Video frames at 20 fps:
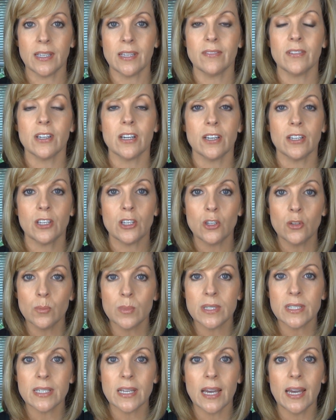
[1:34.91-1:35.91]
even on
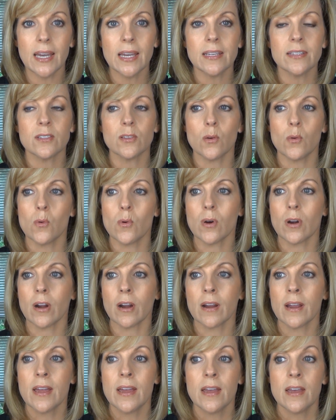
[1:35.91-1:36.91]
humid days,
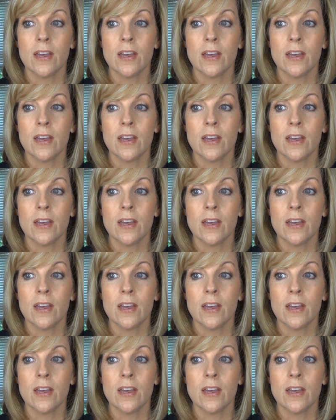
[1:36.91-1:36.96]
or